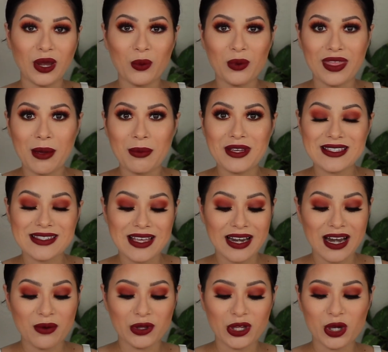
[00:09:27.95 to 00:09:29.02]
With that being
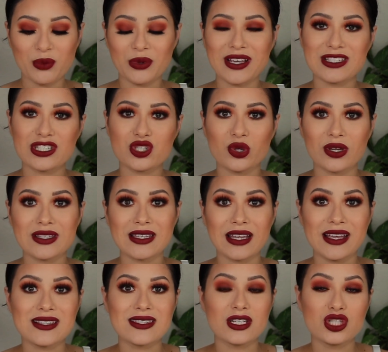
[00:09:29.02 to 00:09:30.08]
said, I really hope you guys enjoyed
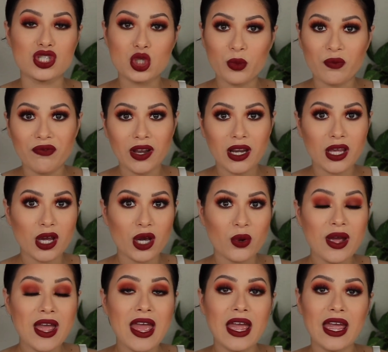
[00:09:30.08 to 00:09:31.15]
today's dupe video.